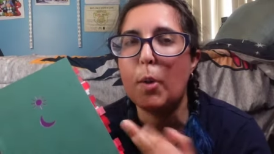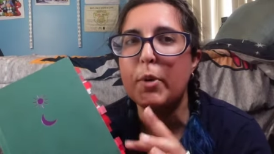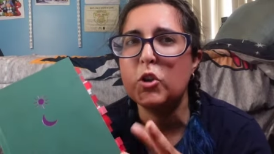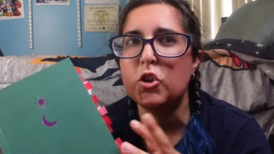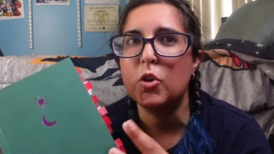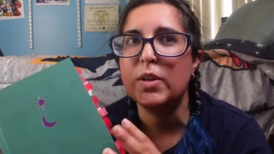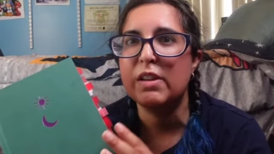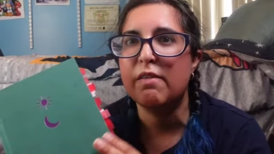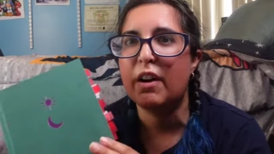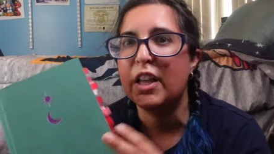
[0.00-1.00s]
Book two is
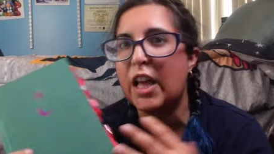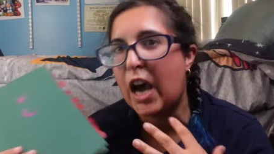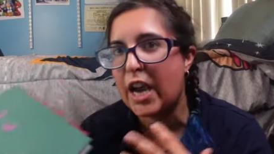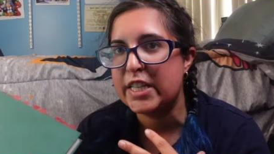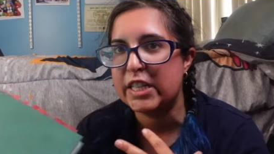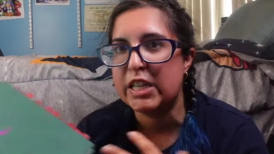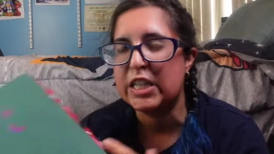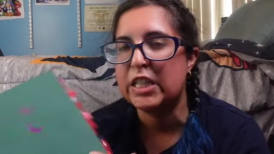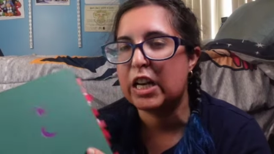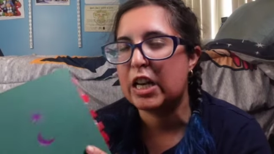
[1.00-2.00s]
a very, like,
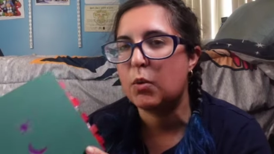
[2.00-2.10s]
isolated setting.